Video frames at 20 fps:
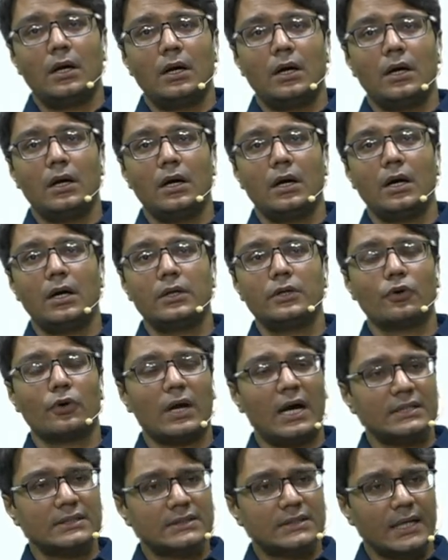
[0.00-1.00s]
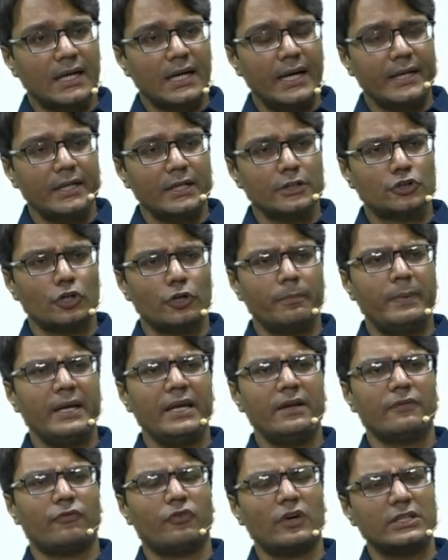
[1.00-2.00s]
Your answer writing should
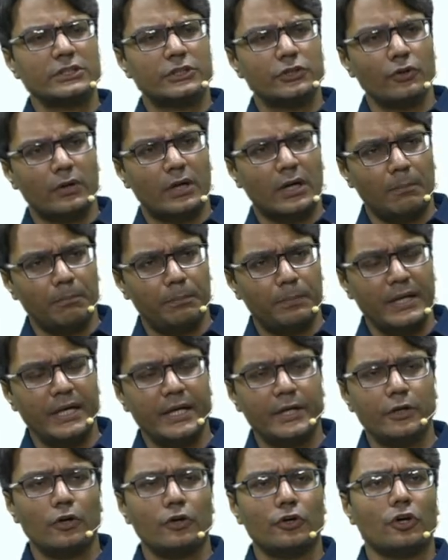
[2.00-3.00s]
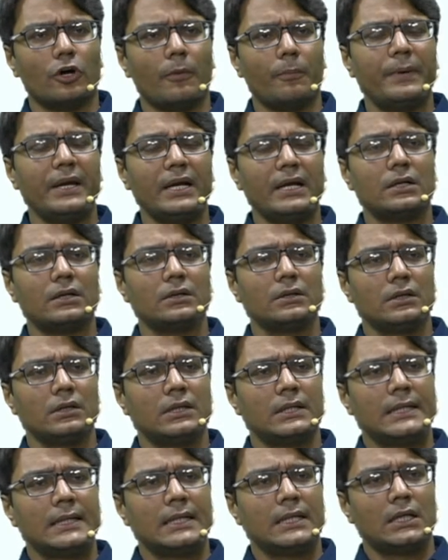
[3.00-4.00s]
be, once you complete your topic,
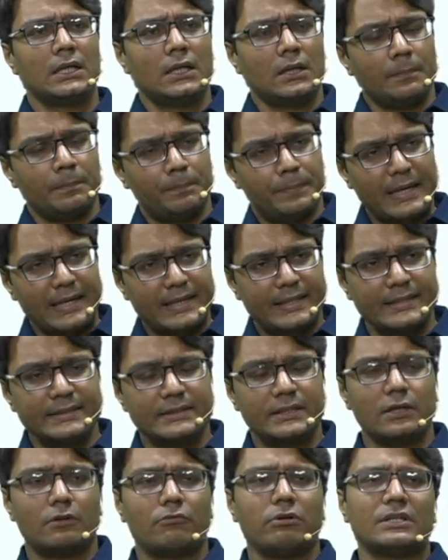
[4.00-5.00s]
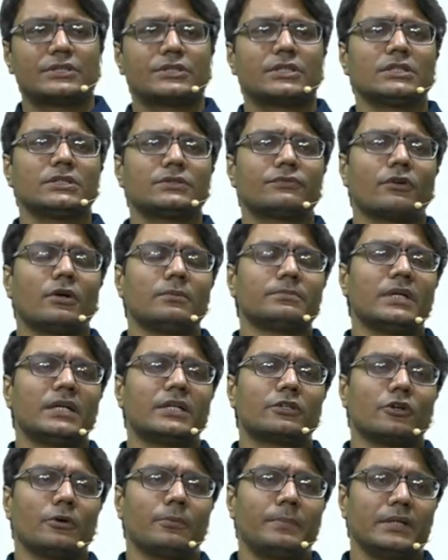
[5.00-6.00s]
practice the questions from
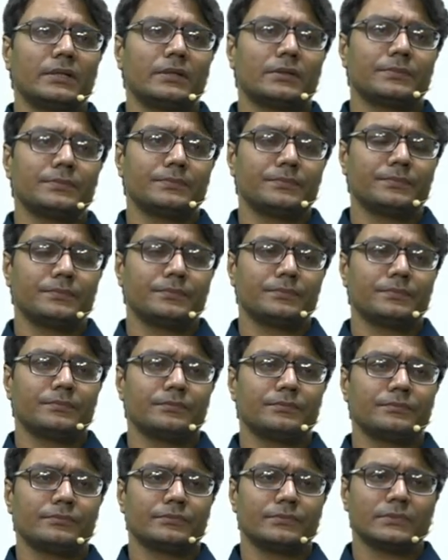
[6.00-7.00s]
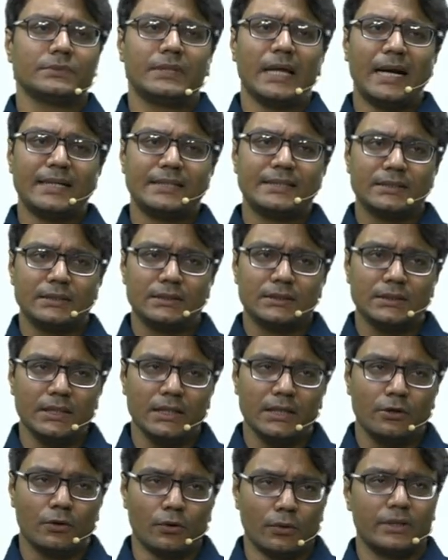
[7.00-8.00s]
that topic. That's the
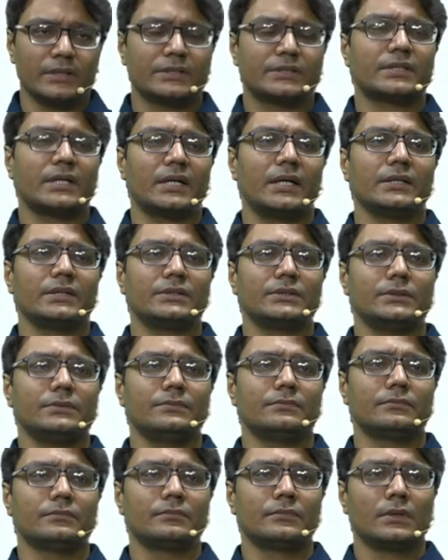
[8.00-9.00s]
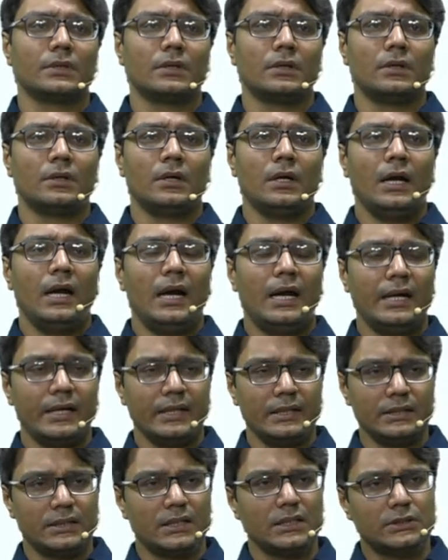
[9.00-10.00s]
good strategy. and
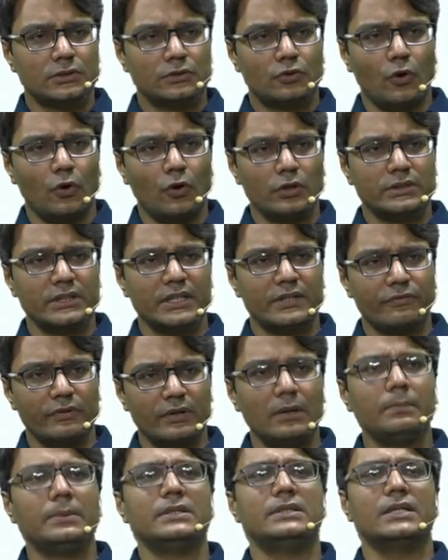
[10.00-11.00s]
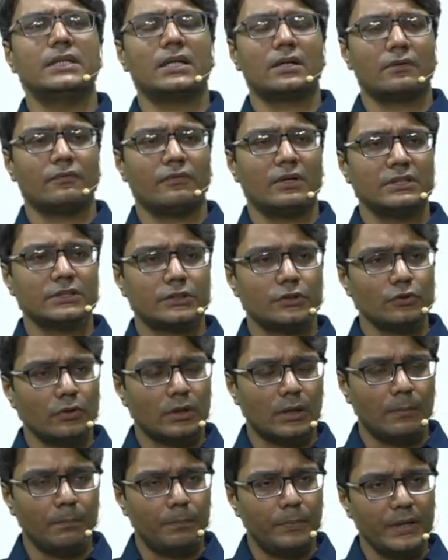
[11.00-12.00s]
in this course it will be there. Once you
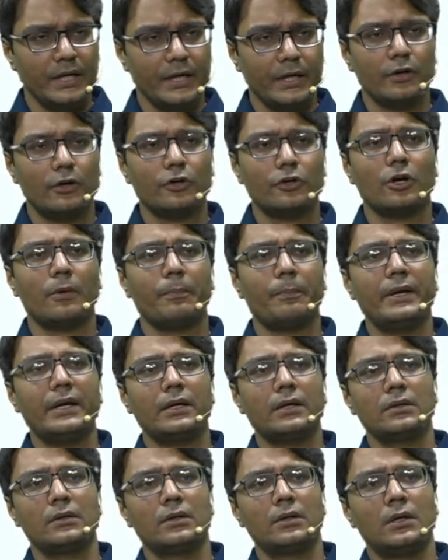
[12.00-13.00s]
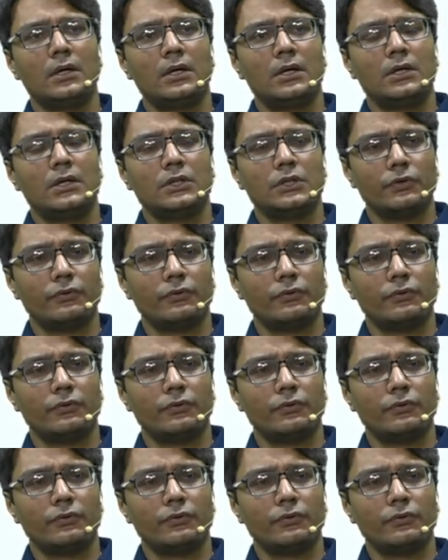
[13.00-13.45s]
complete your topic, you